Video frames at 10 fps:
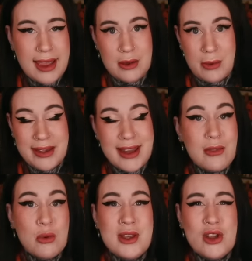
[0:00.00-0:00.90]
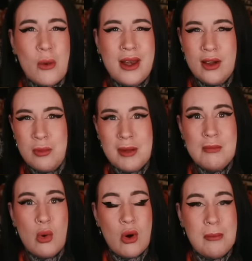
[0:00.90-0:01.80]
Anyway, now that we know a little bit
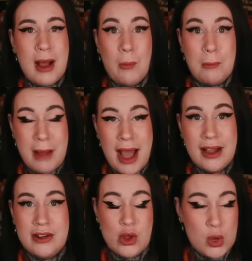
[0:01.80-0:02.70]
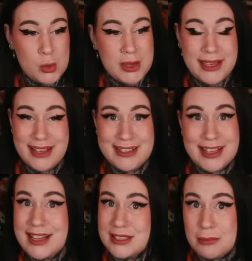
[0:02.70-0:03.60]
more about Matt and who he is
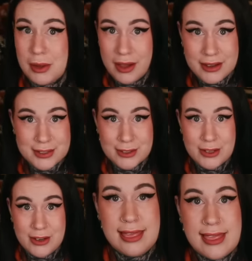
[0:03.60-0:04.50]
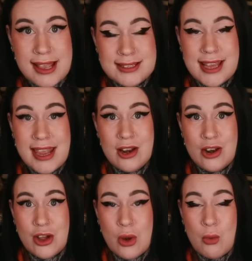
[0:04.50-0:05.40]
as a person, let's take a
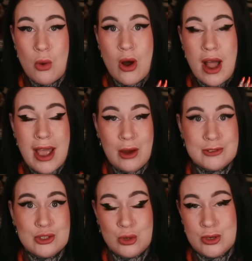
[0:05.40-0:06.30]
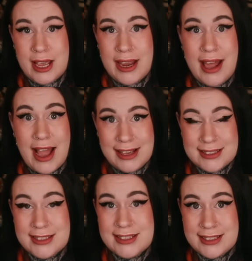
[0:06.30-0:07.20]
look at what else Jourdain
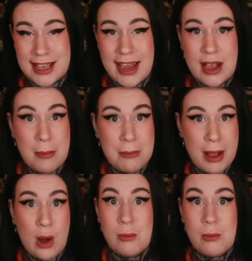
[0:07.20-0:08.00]
has to say about